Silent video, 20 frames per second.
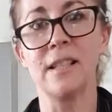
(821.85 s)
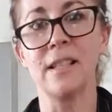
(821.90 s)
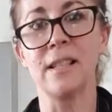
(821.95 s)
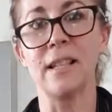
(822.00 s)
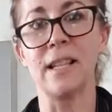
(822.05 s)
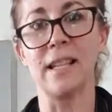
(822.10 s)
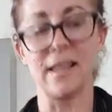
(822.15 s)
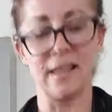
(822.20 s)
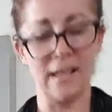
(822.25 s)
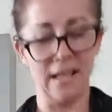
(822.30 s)

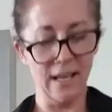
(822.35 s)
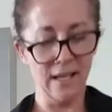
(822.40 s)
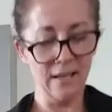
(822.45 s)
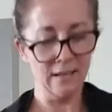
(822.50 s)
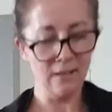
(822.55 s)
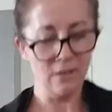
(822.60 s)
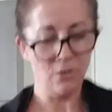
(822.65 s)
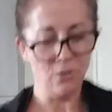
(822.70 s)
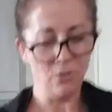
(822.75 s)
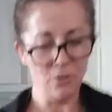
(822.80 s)
like that.
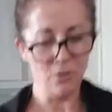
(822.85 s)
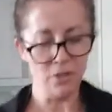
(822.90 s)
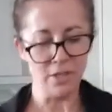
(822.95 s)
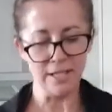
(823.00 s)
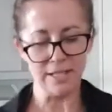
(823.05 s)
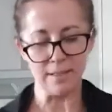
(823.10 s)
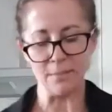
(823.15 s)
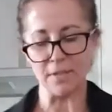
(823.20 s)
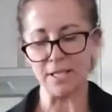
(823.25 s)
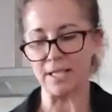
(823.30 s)

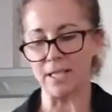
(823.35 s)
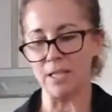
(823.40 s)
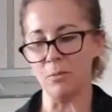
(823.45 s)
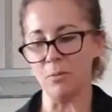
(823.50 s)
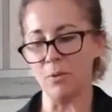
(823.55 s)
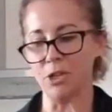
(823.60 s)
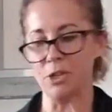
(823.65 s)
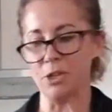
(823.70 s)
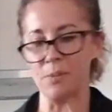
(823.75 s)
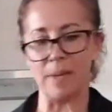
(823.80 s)
Gorgeous. I'm just going to
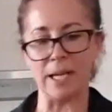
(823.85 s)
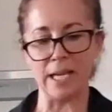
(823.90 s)
wash my